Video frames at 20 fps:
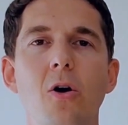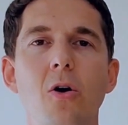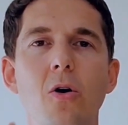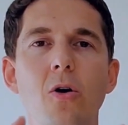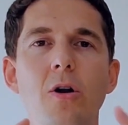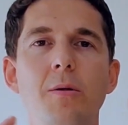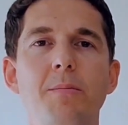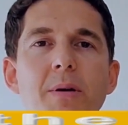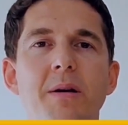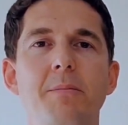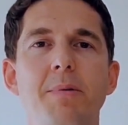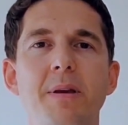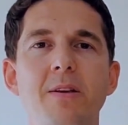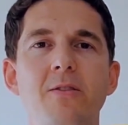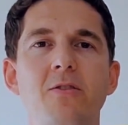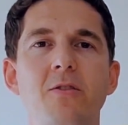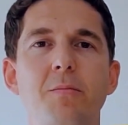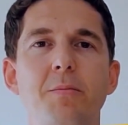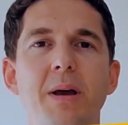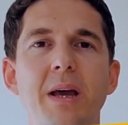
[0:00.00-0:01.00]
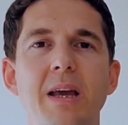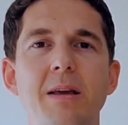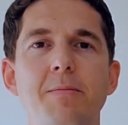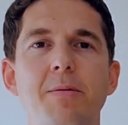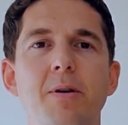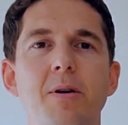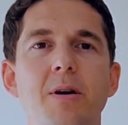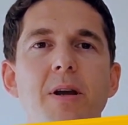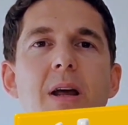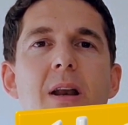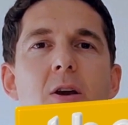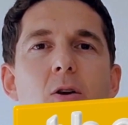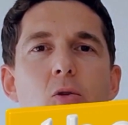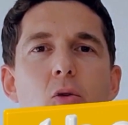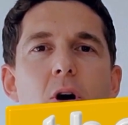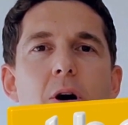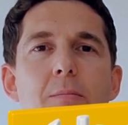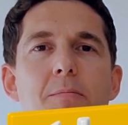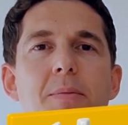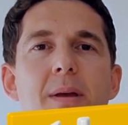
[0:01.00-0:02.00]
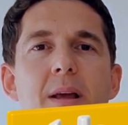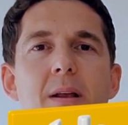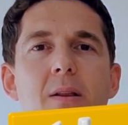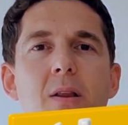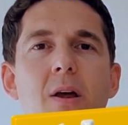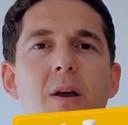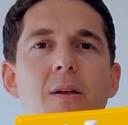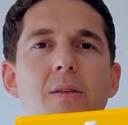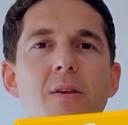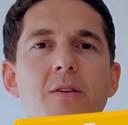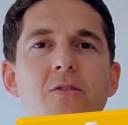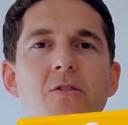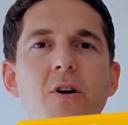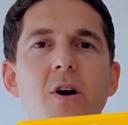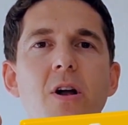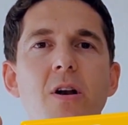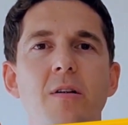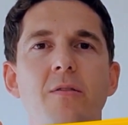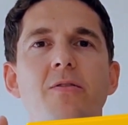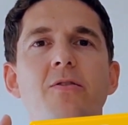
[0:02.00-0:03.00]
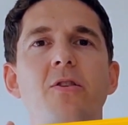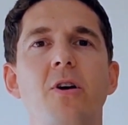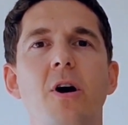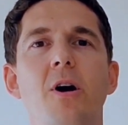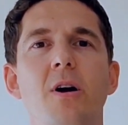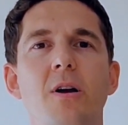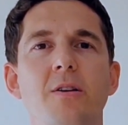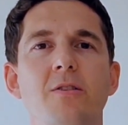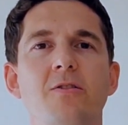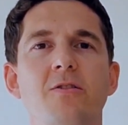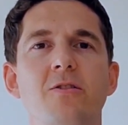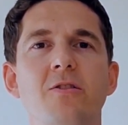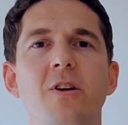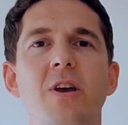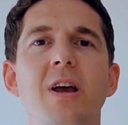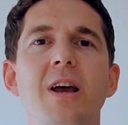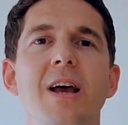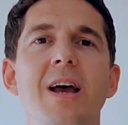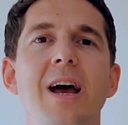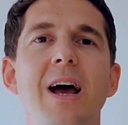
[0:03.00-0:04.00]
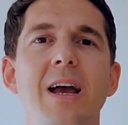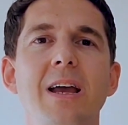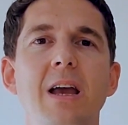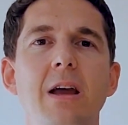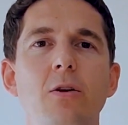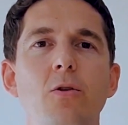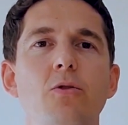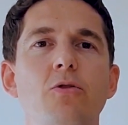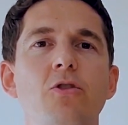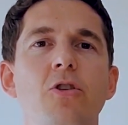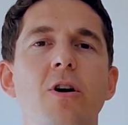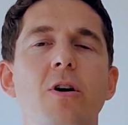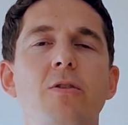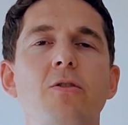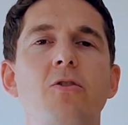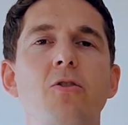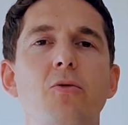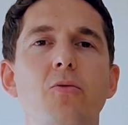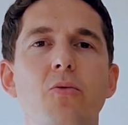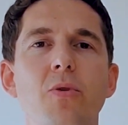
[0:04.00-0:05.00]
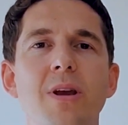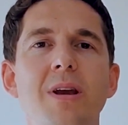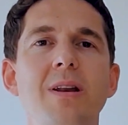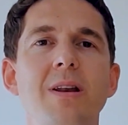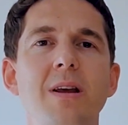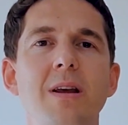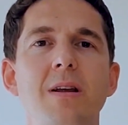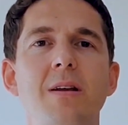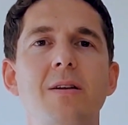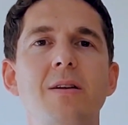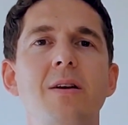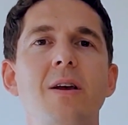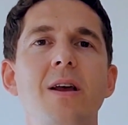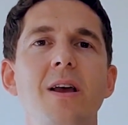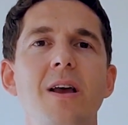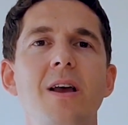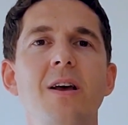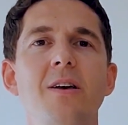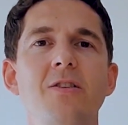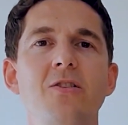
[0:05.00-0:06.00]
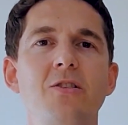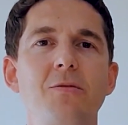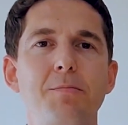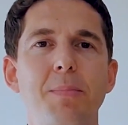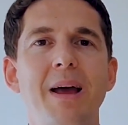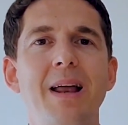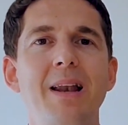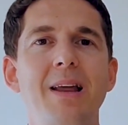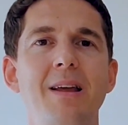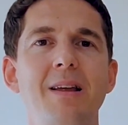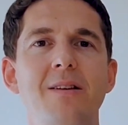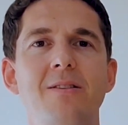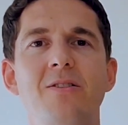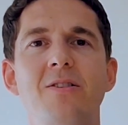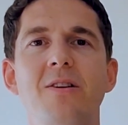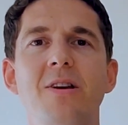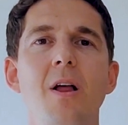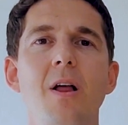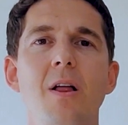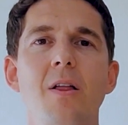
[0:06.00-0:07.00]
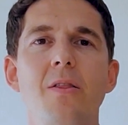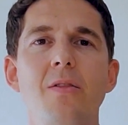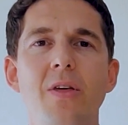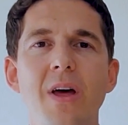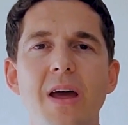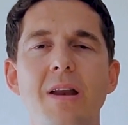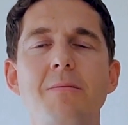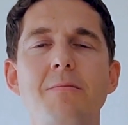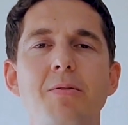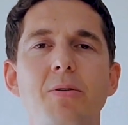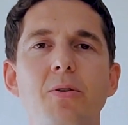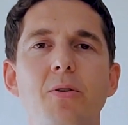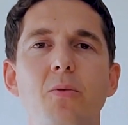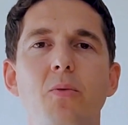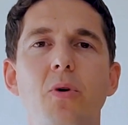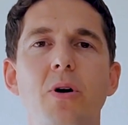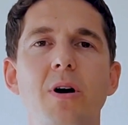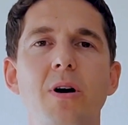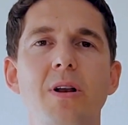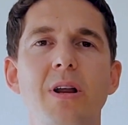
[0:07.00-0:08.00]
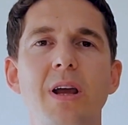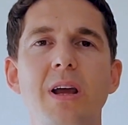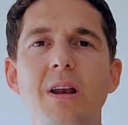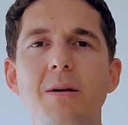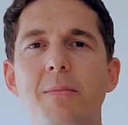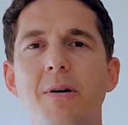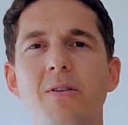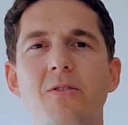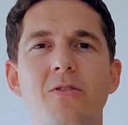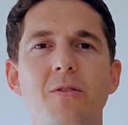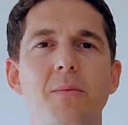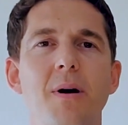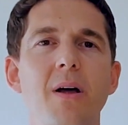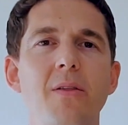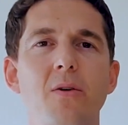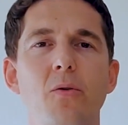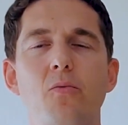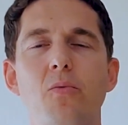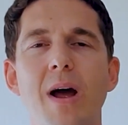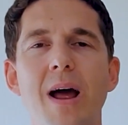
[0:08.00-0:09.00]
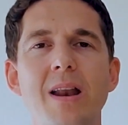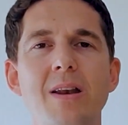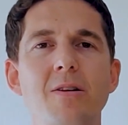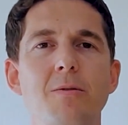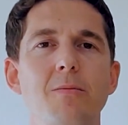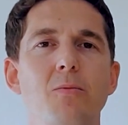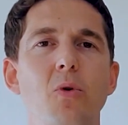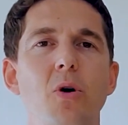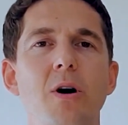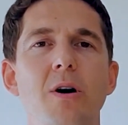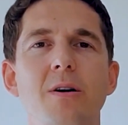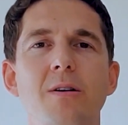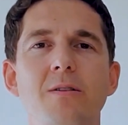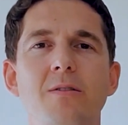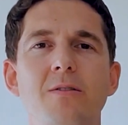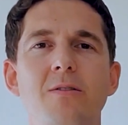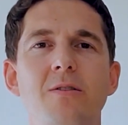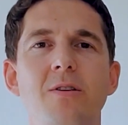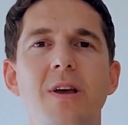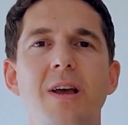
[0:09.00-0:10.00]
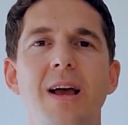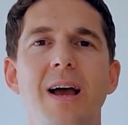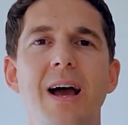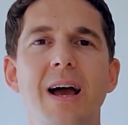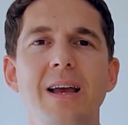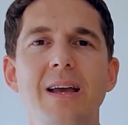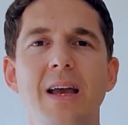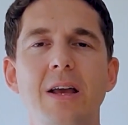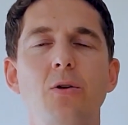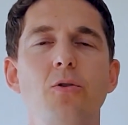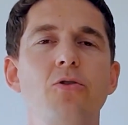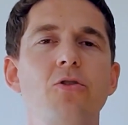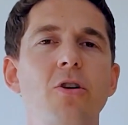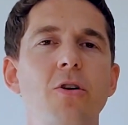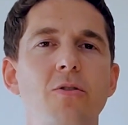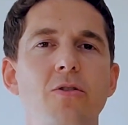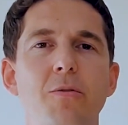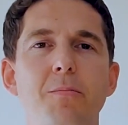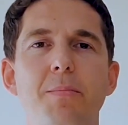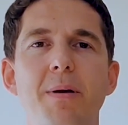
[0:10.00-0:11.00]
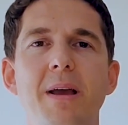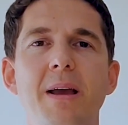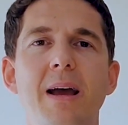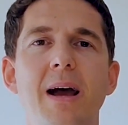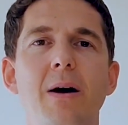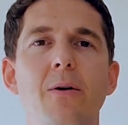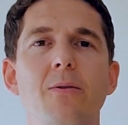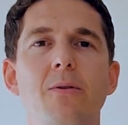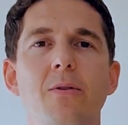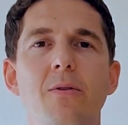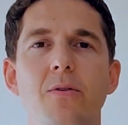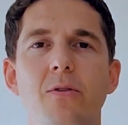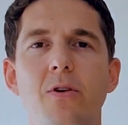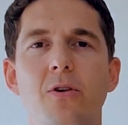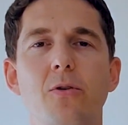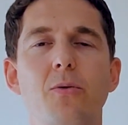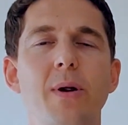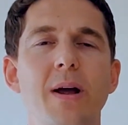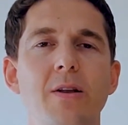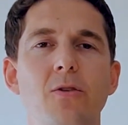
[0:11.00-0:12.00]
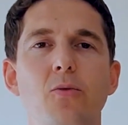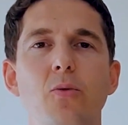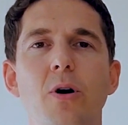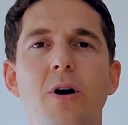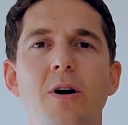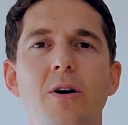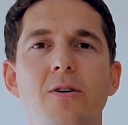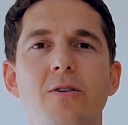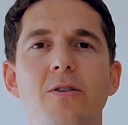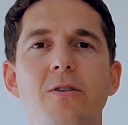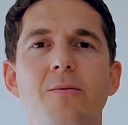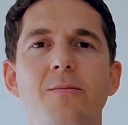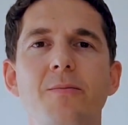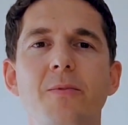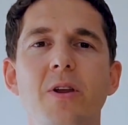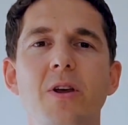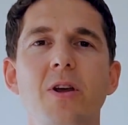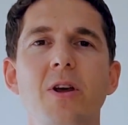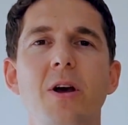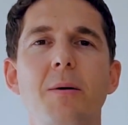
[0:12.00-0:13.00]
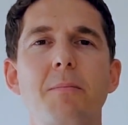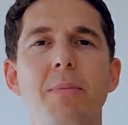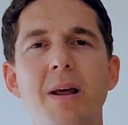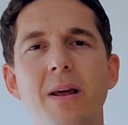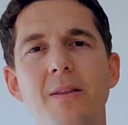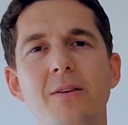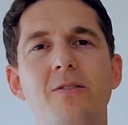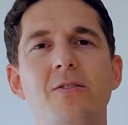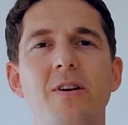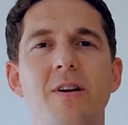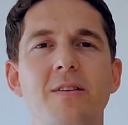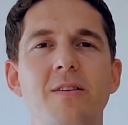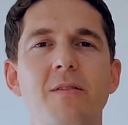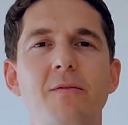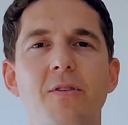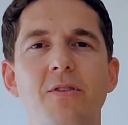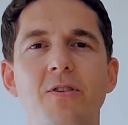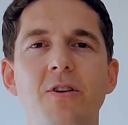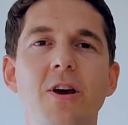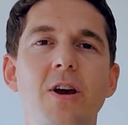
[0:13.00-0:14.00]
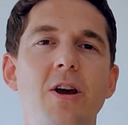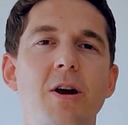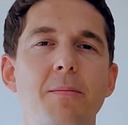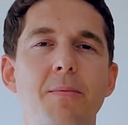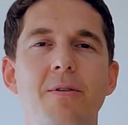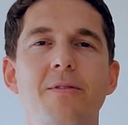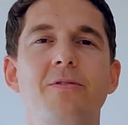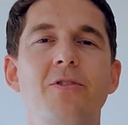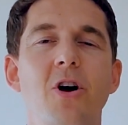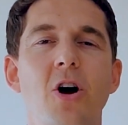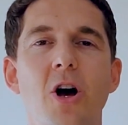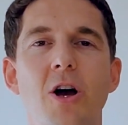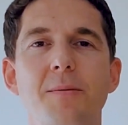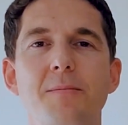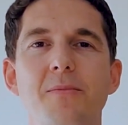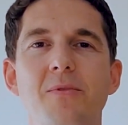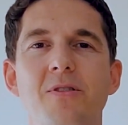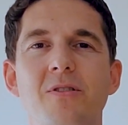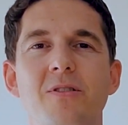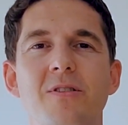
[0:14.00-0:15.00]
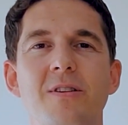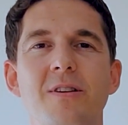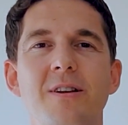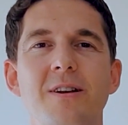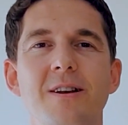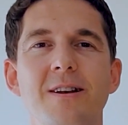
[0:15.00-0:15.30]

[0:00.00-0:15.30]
on a big piece of paper. Get it quite big, like this kind of size, and get your child to read it, spell it, then put the word in amongst some other random words and get your child to pick out the correct word. Play this activity a couple of times.